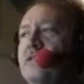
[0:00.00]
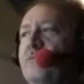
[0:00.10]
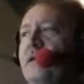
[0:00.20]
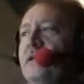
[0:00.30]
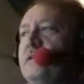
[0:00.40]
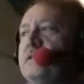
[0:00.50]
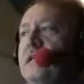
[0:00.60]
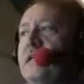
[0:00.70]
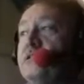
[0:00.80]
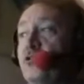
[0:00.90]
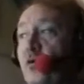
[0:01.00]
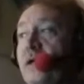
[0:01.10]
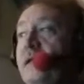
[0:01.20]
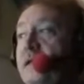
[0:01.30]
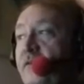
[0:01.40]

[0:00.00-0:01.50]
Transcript: submitted to the states three